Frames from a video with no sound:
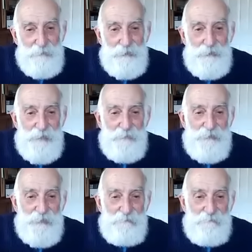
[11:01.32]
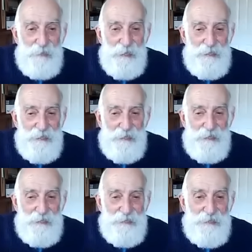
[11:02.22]
will lift up mine
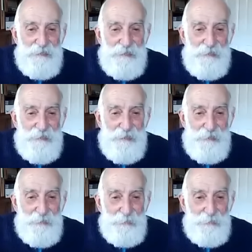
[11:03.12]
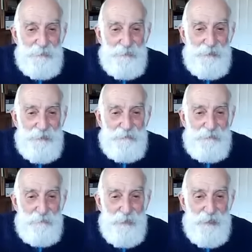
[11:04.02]
eyes unto the hills,
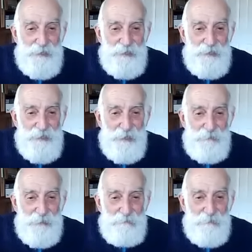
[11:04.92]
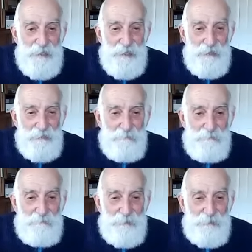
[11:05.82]
from whence cometh my help.
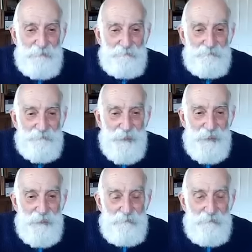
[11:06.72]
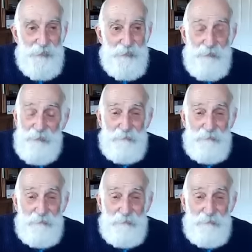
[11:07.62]
Amen.